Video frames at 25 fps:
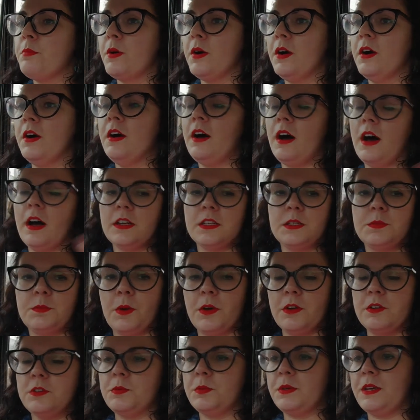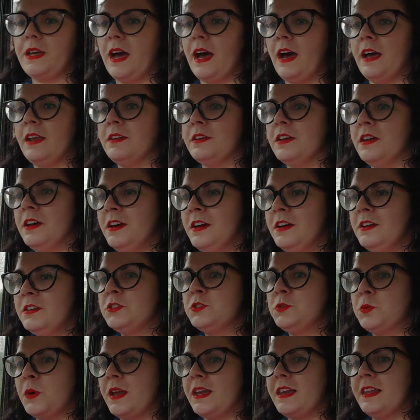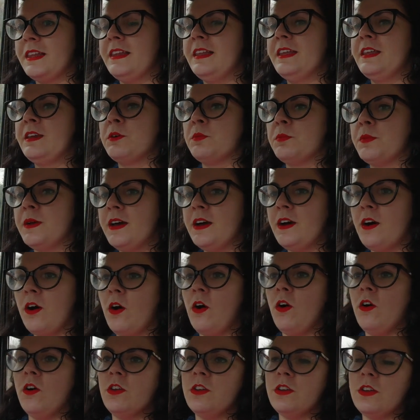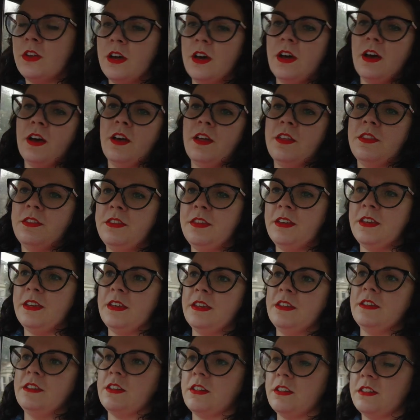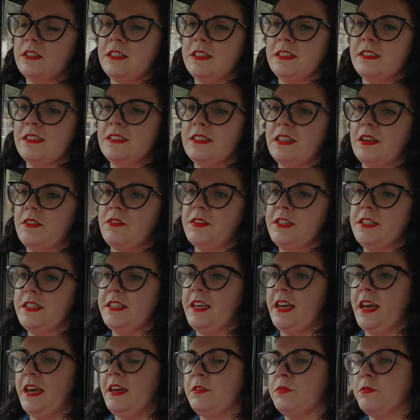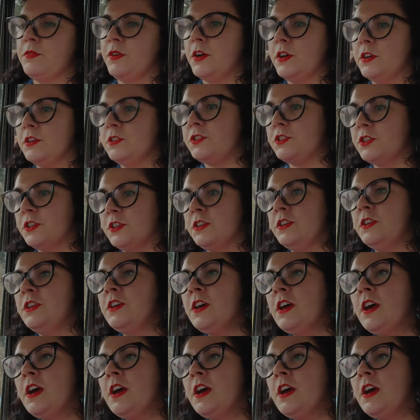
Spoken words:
but I suppose we can dwell a little bit on the 1978 version.